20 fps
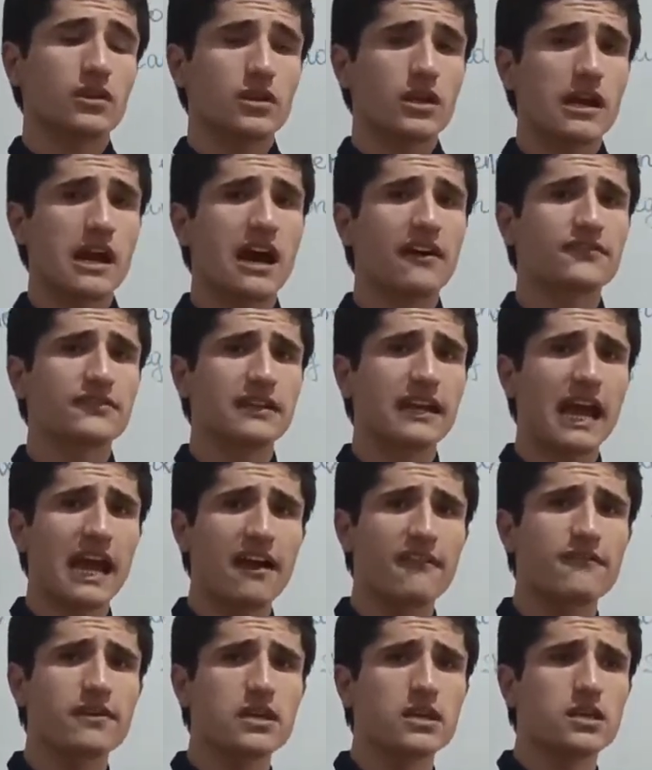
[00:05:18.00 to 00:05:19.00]

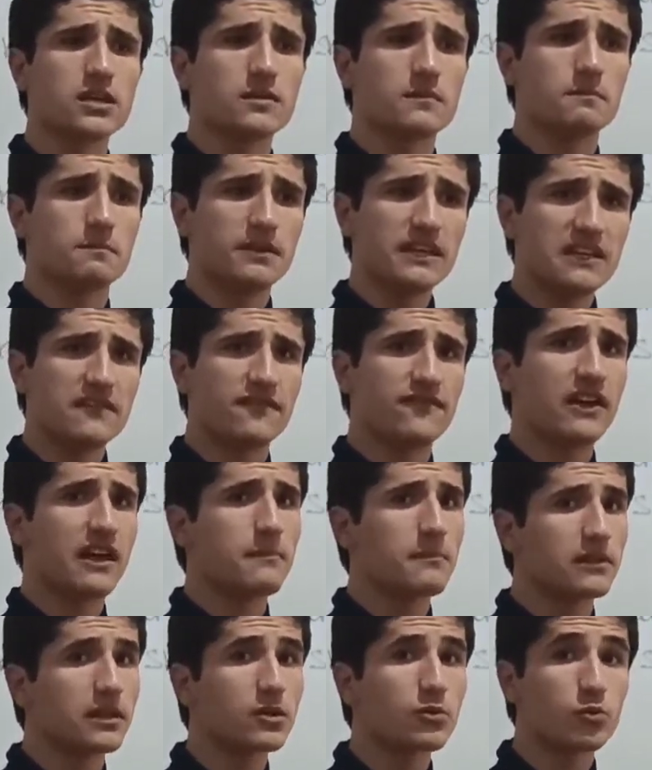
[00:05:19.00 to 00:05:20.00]
having been
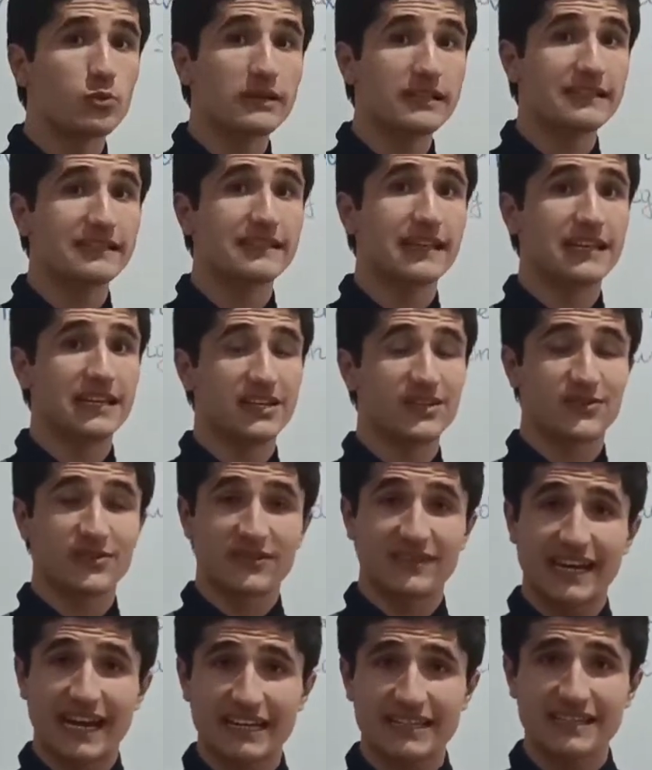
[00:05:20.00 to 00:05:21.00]
familiar with the
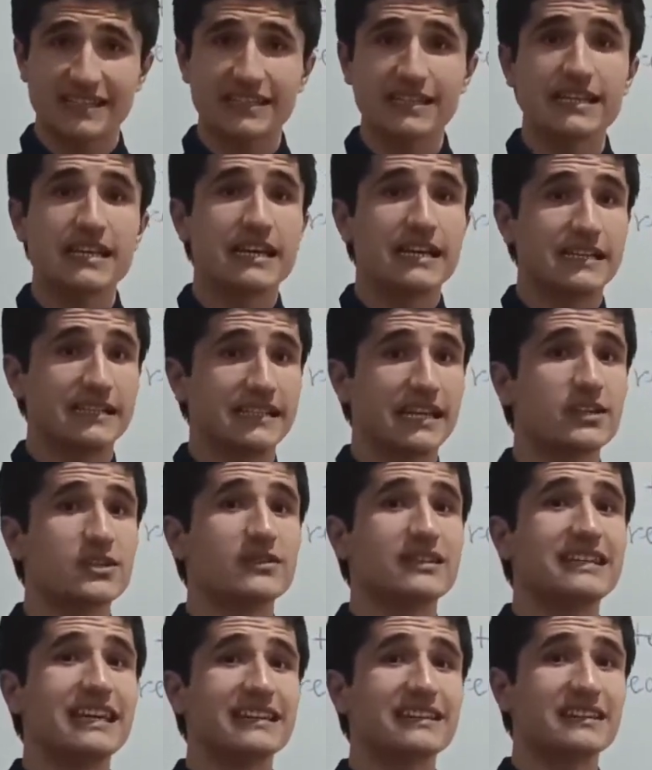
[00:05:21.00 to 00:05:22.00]
introduction, then
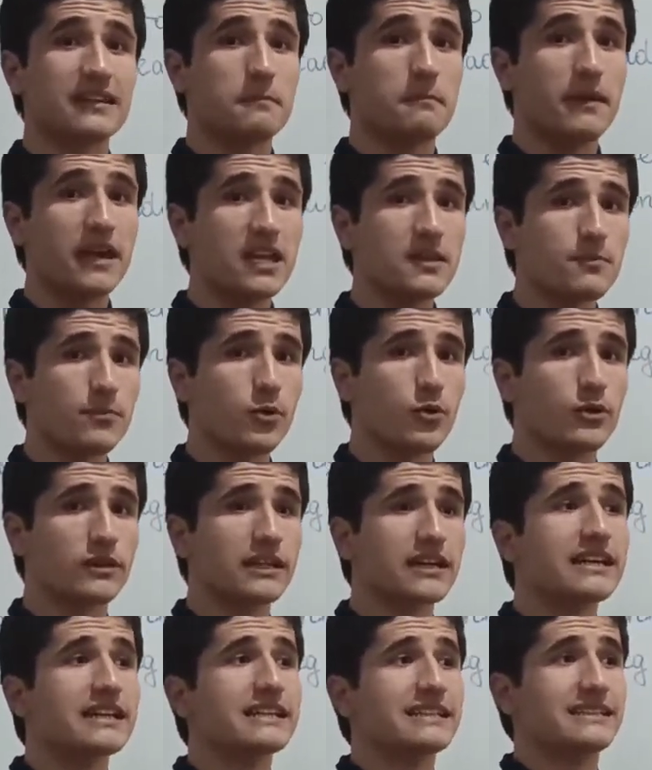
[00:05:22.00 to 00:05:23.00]
you get the main
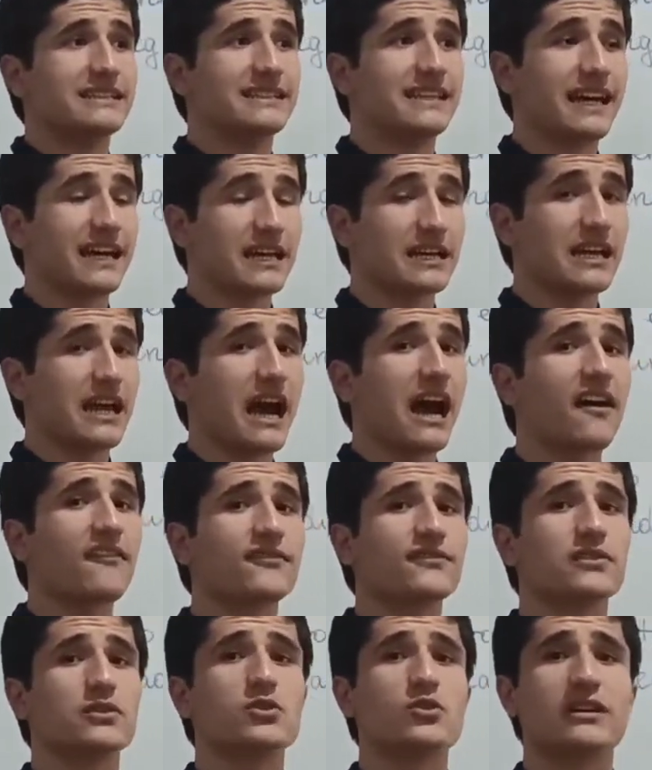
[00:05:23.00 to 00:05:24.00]
point. That
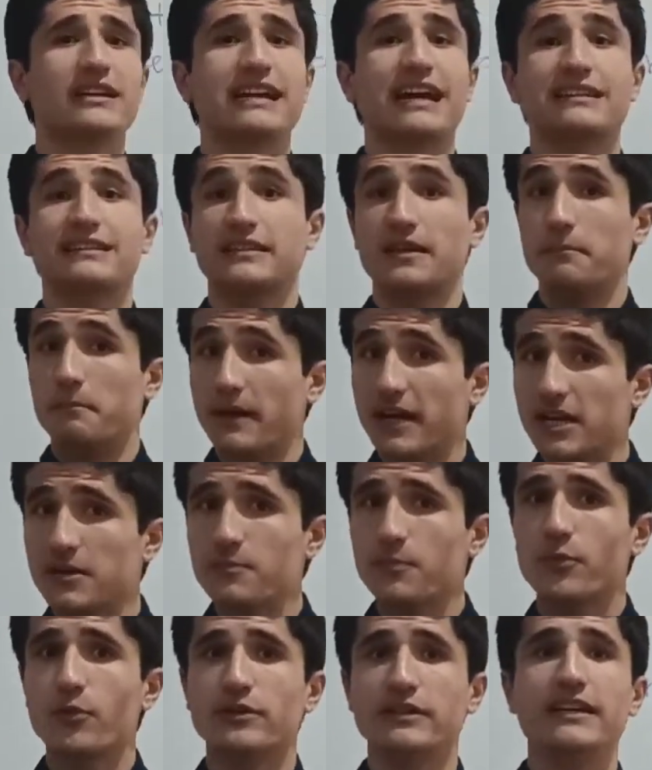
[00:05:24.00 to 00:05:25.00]
after you got the main
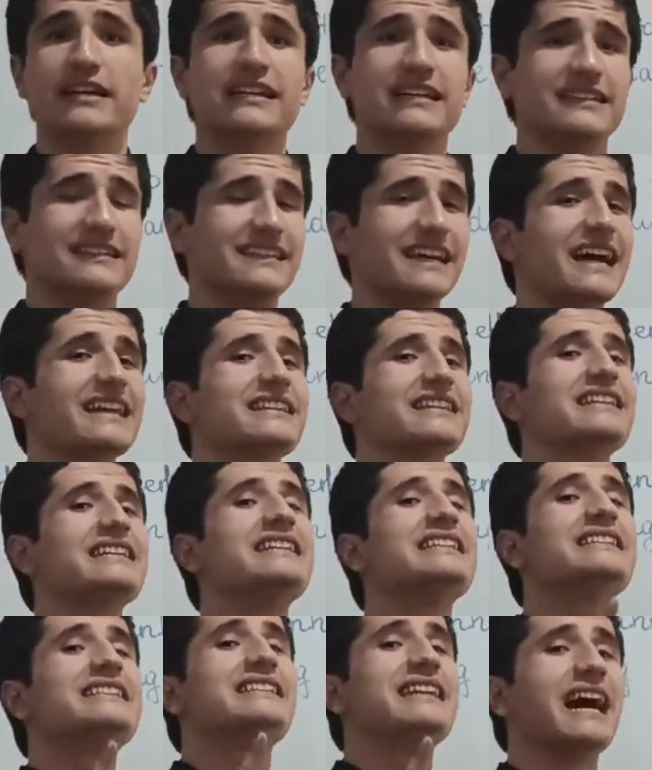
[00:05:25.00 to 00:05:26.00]
point, that
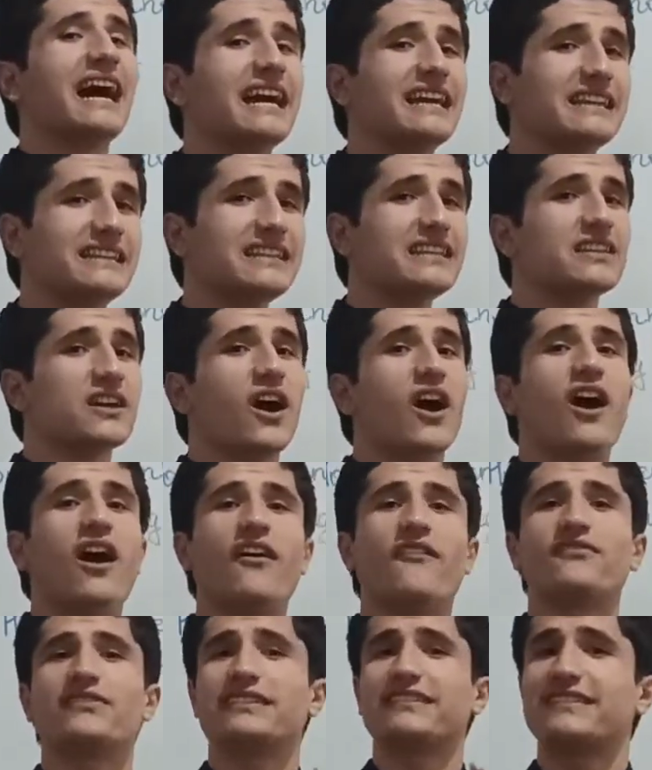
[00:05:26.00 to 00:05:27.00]
is the idea
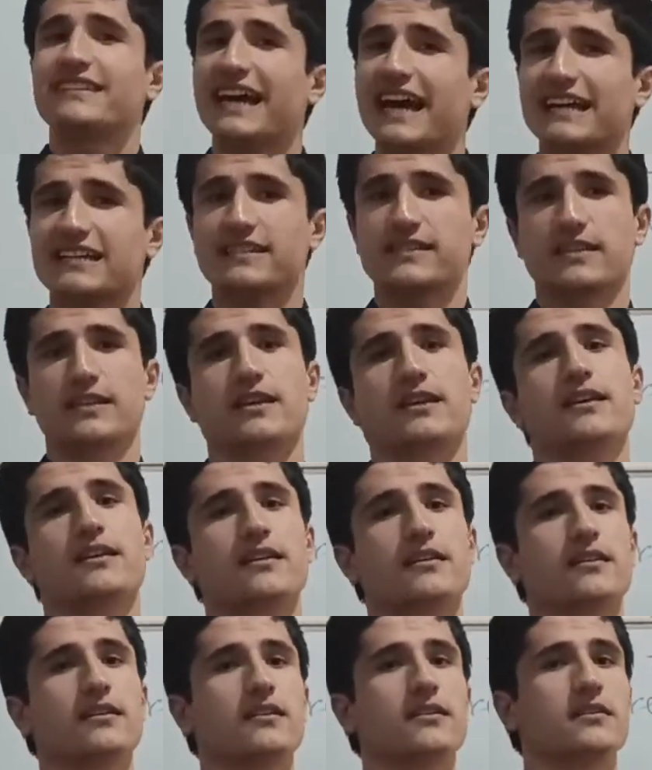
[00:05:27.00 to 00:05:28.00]
of the text.
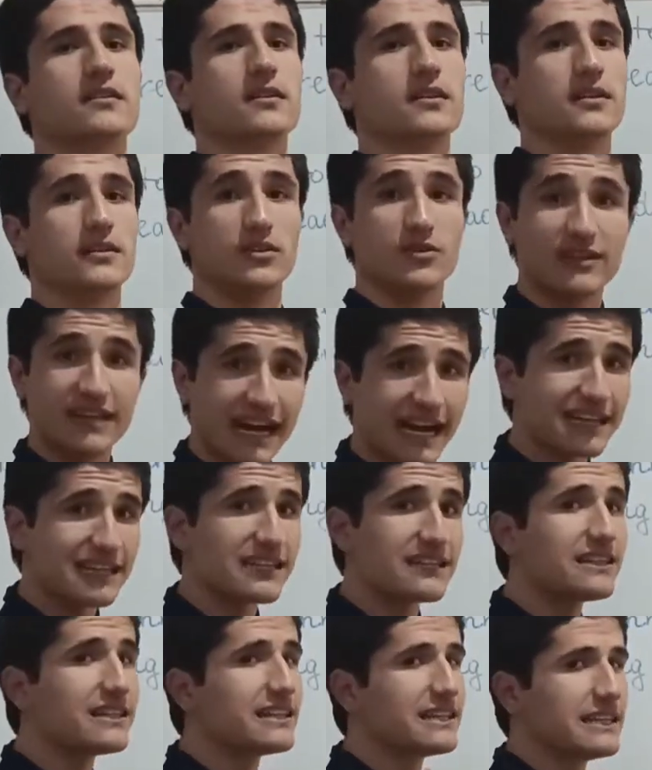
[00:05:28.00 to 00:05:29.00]
You got
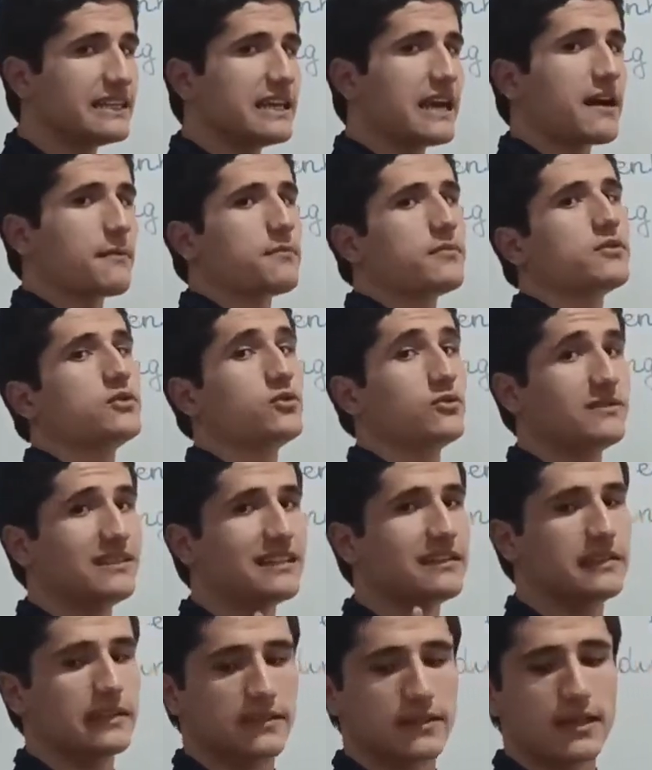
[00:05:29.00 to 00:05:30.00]
it? Yeah, you did it.